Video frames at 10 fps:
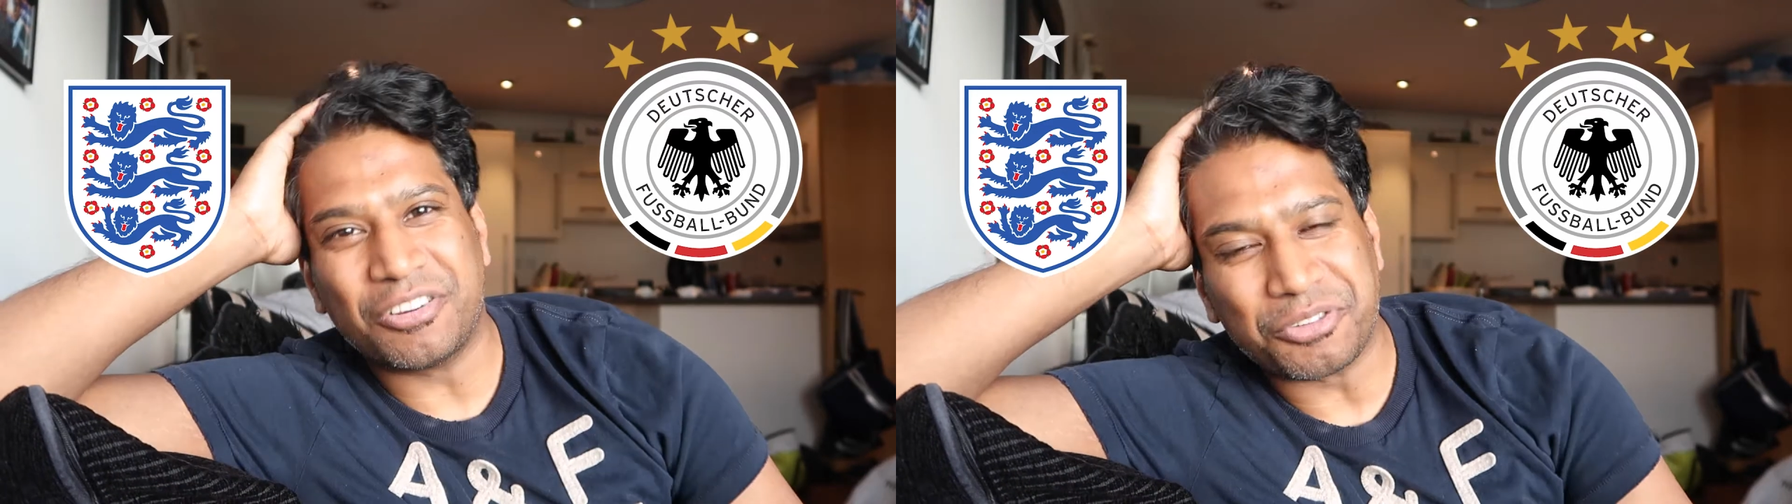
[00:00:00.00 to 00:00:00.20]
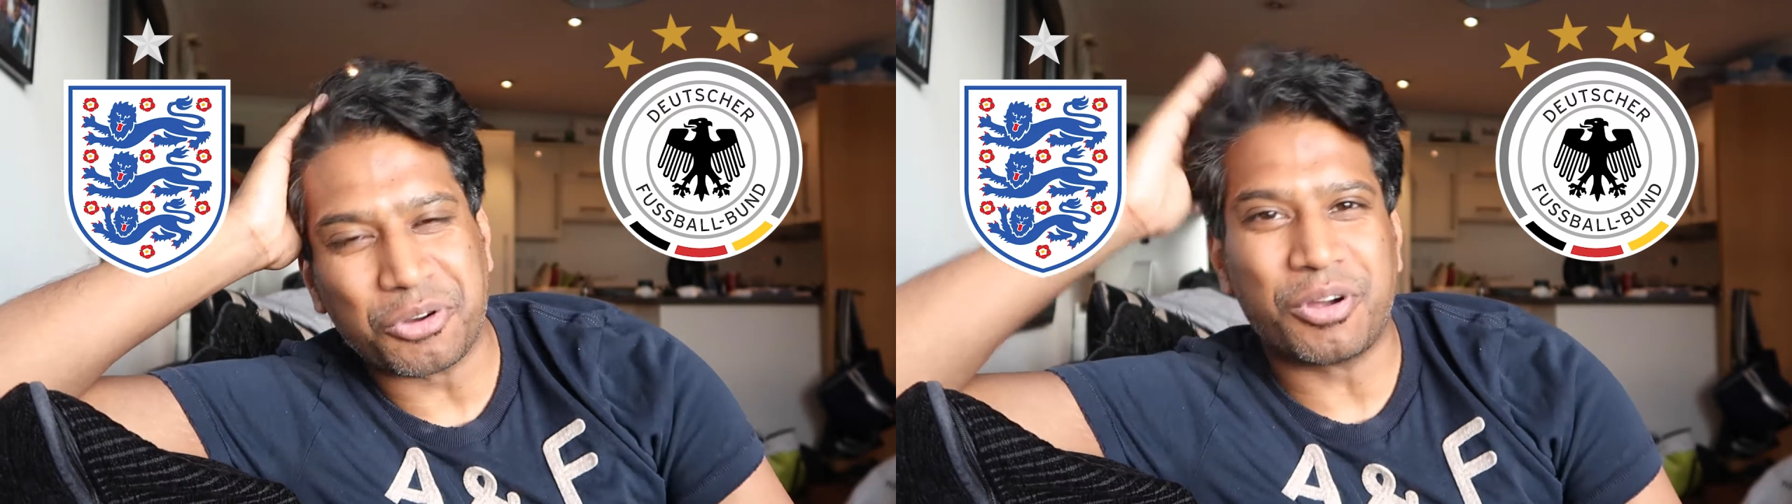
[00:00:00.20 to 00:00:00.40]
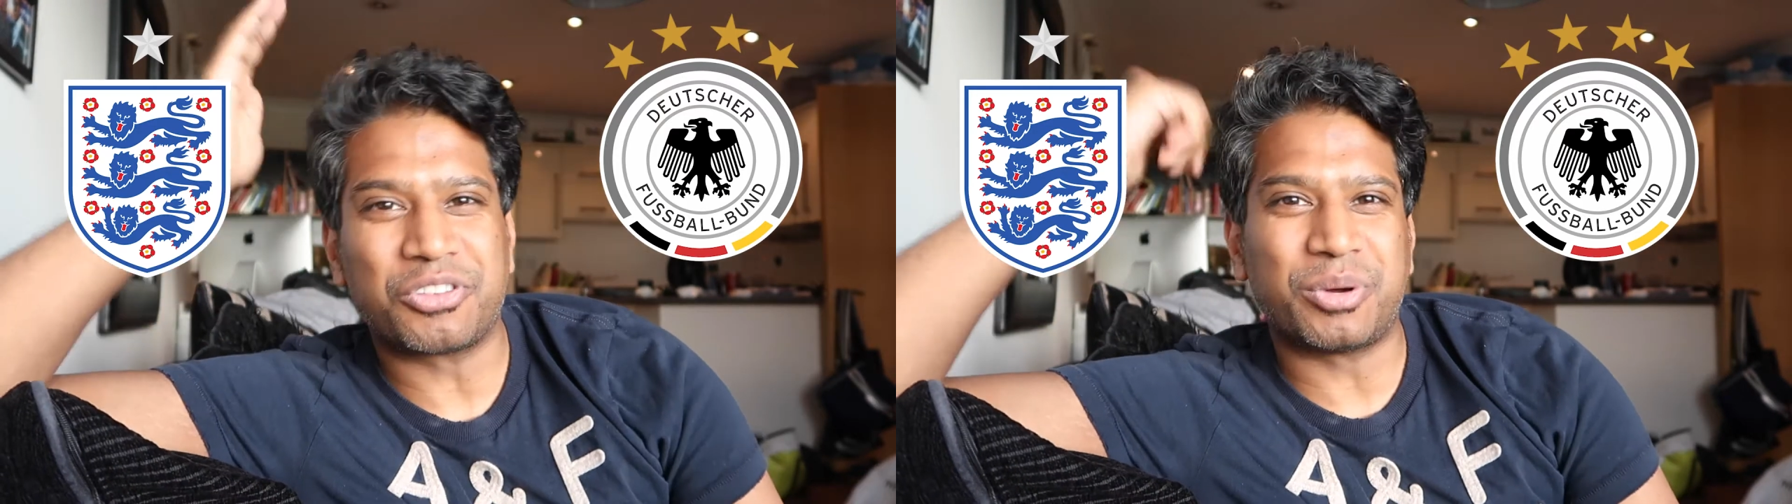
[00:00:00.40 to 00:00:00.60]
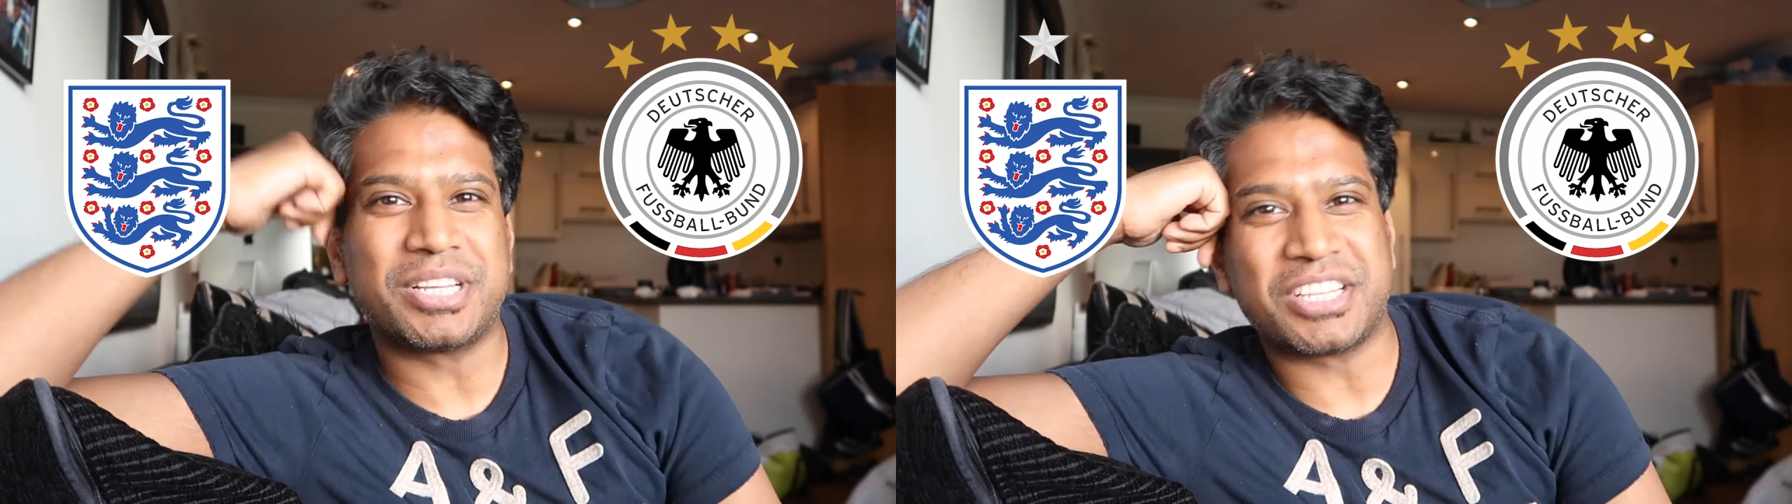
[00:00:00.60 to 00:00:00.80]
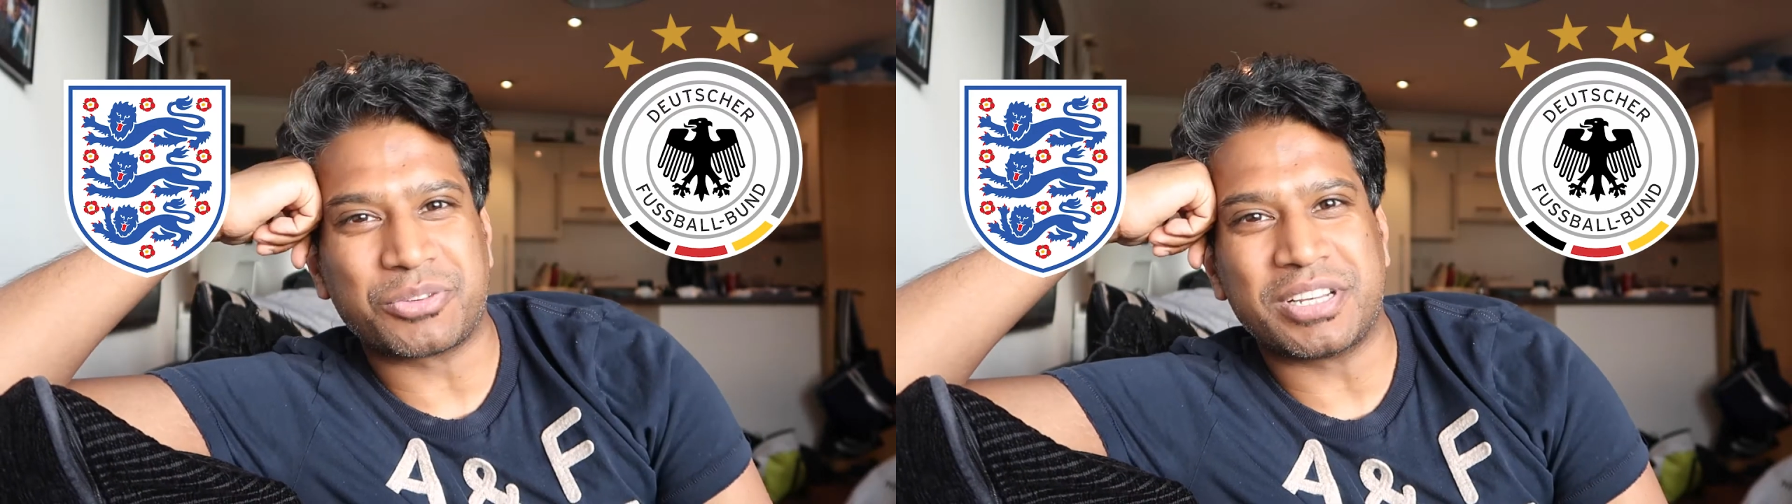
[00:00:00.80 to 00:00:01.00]
of Euro
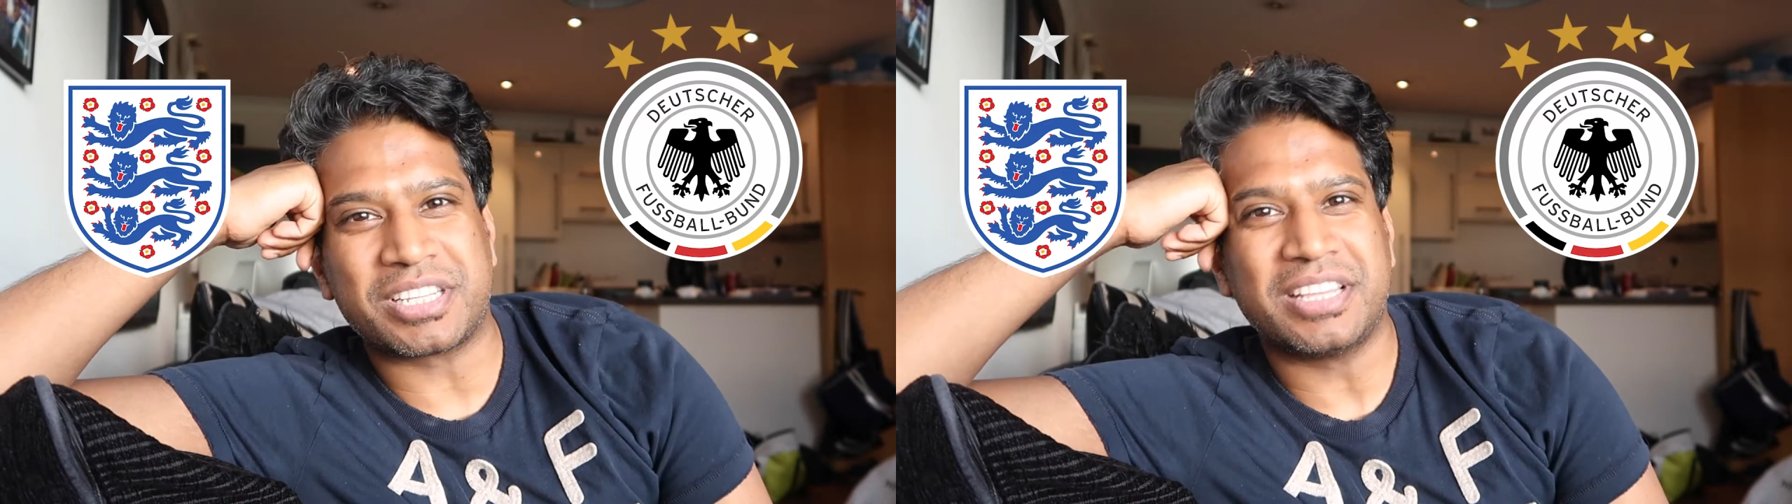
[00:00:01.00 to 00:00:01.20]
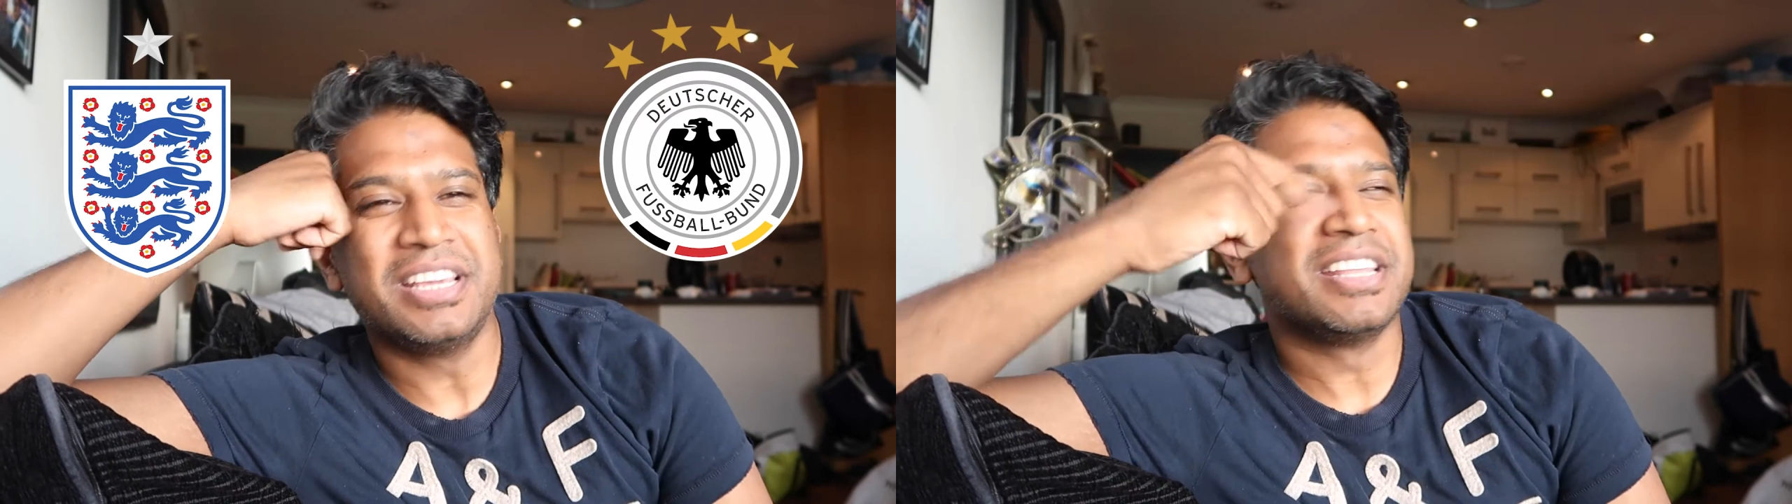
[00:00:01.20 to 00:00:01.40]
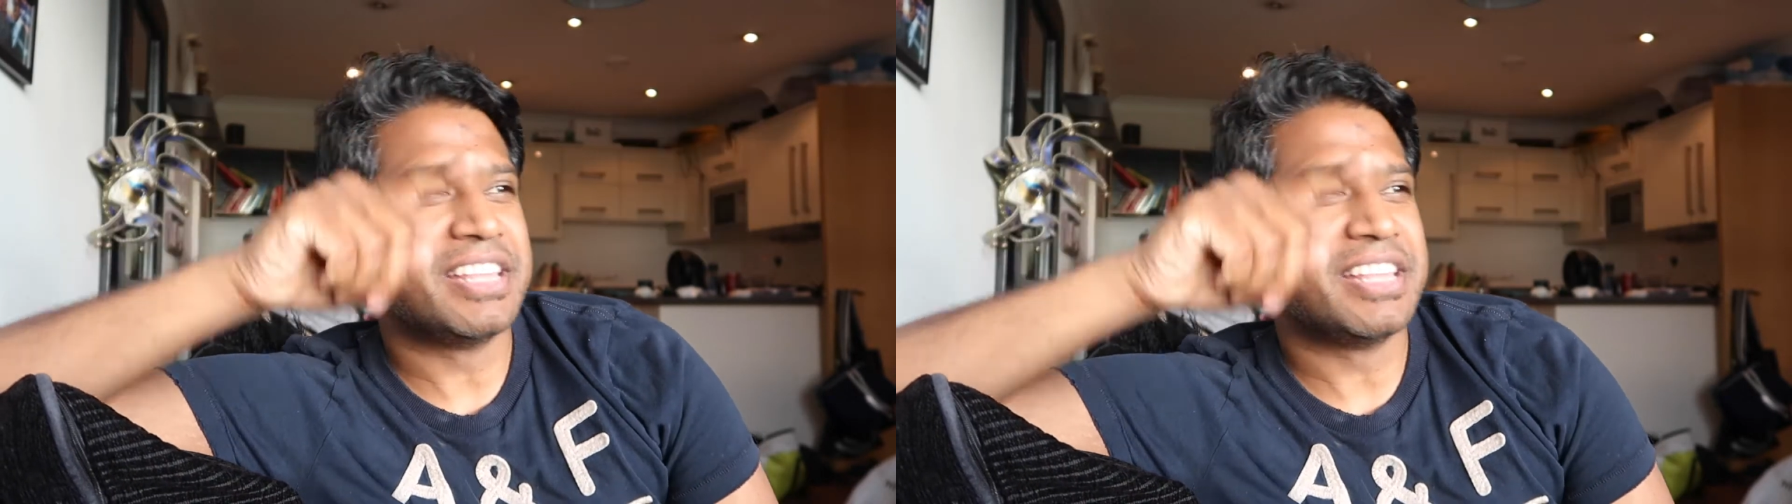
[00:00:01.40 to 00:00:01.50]
2020.